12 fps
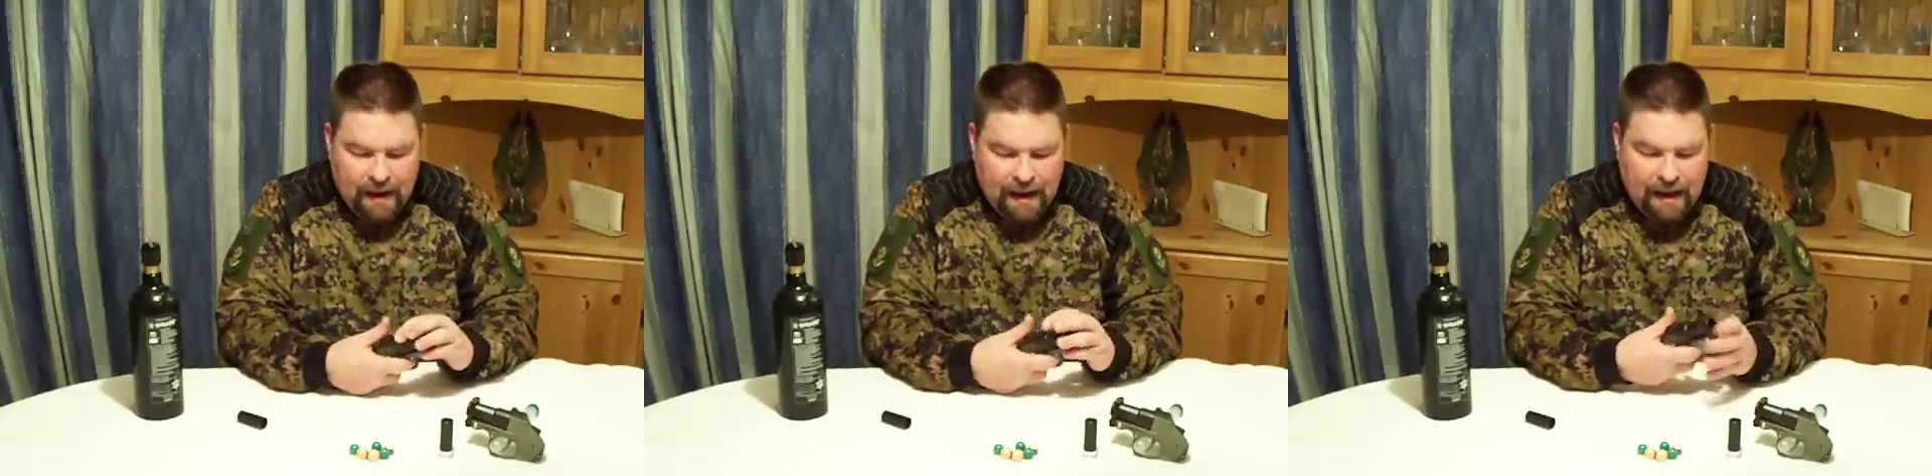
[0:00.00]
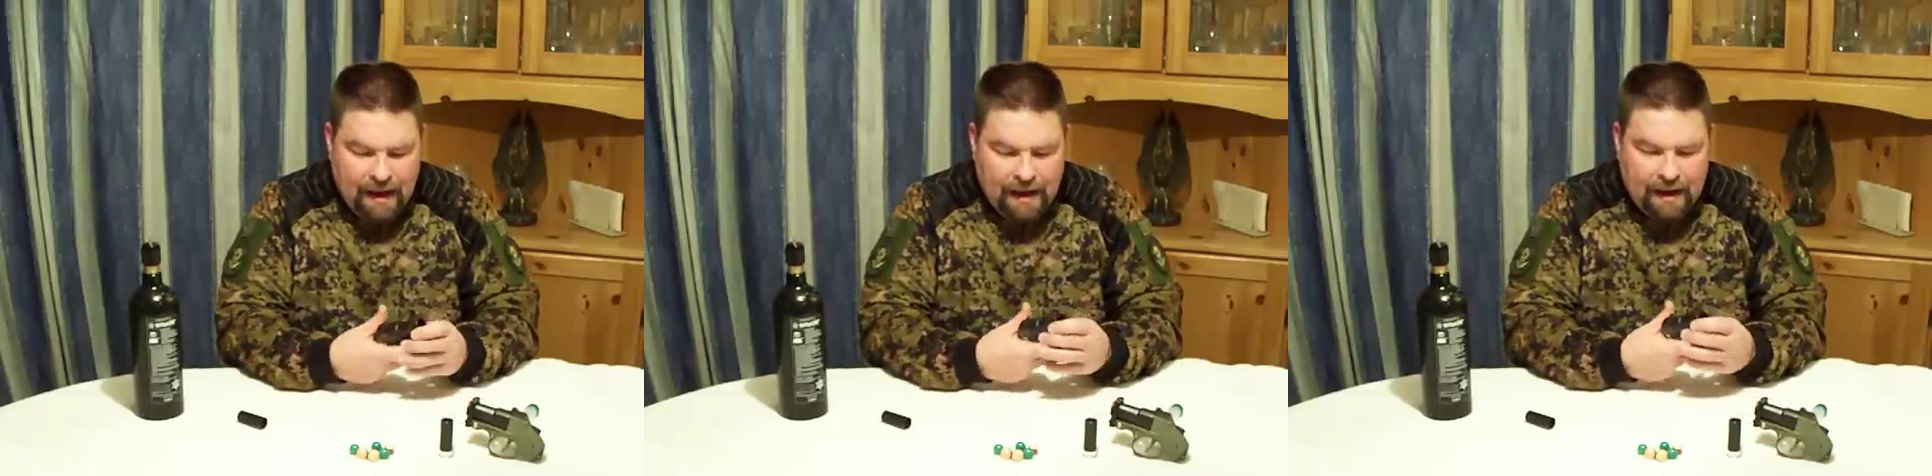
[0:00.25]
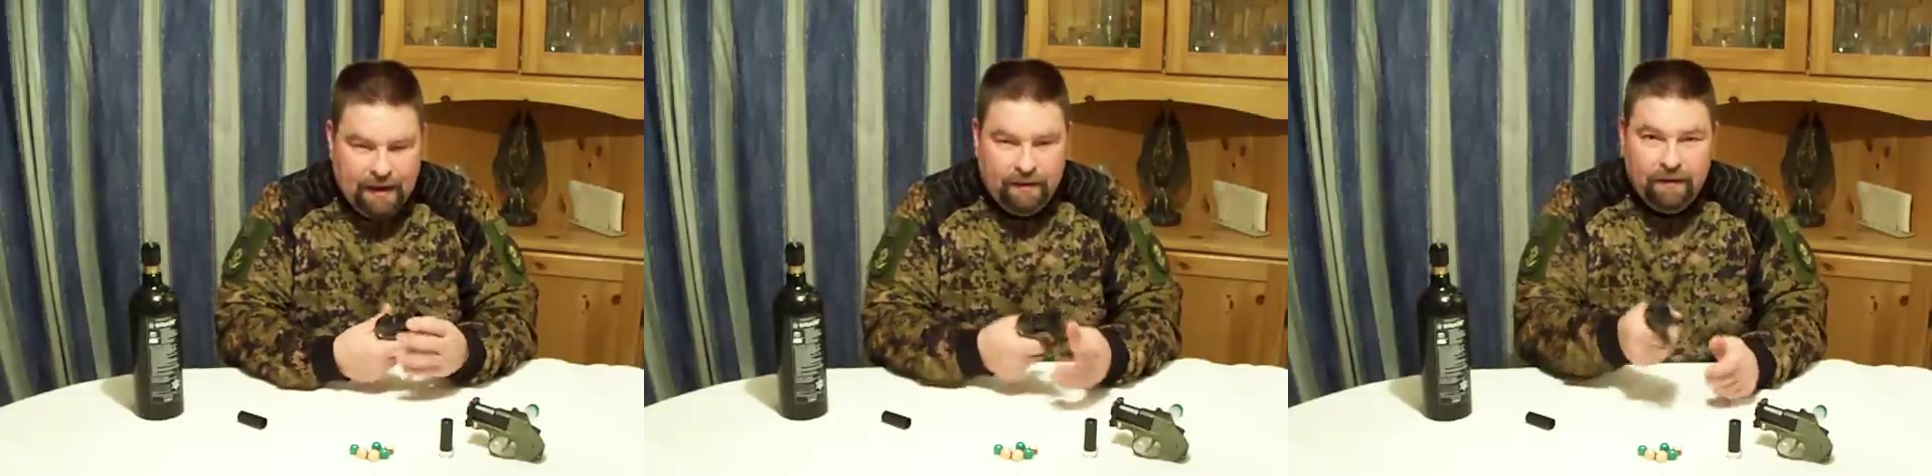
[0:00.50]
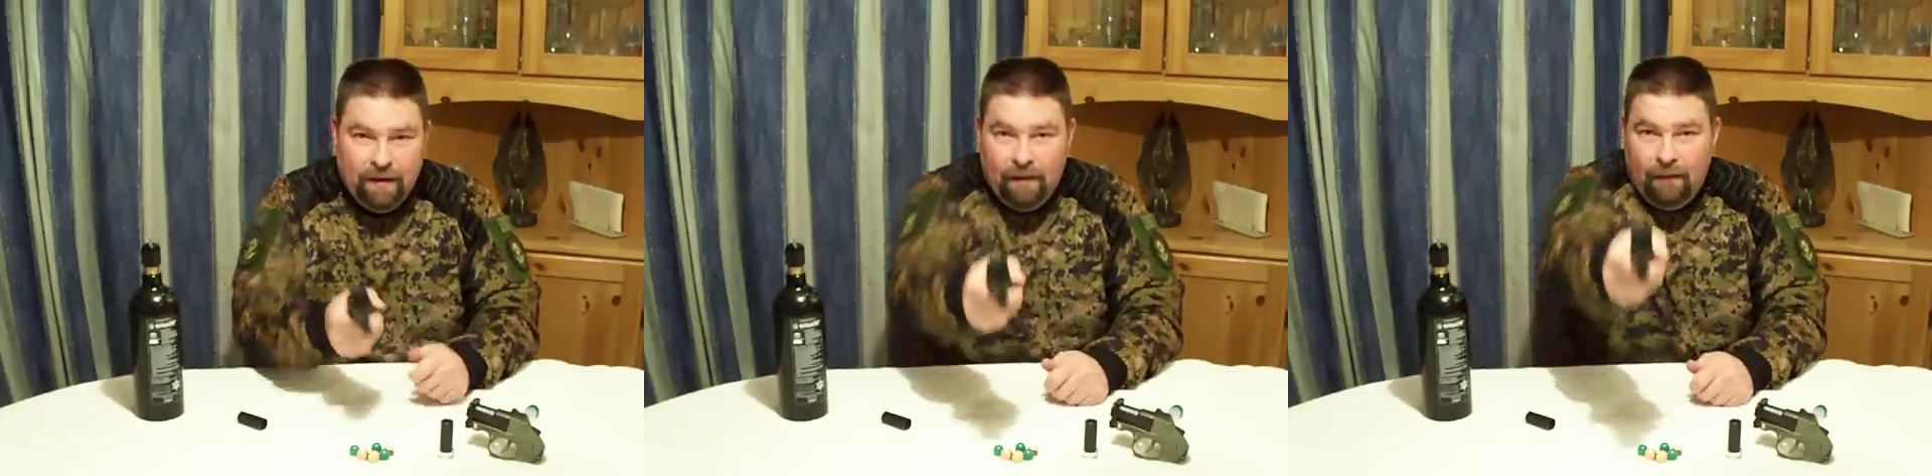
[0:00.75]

And